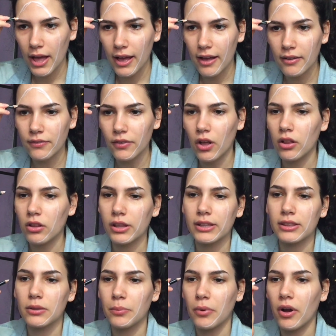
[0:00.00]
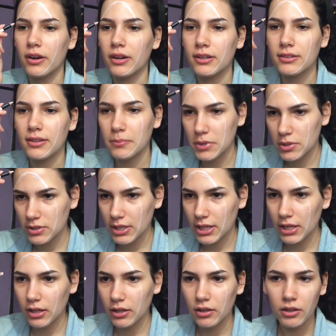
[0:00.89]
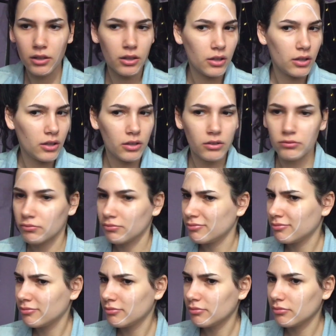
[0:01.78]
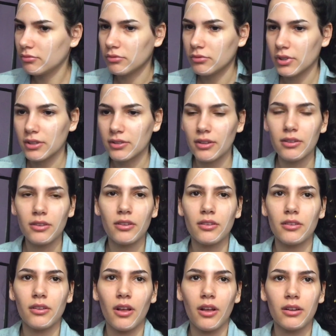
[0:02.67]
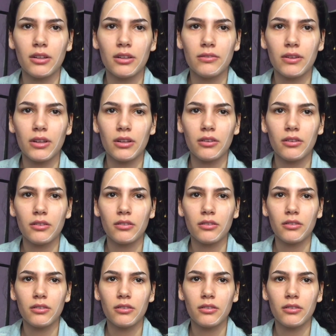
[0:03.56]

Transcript: have all like the products I'm using. So this is not even.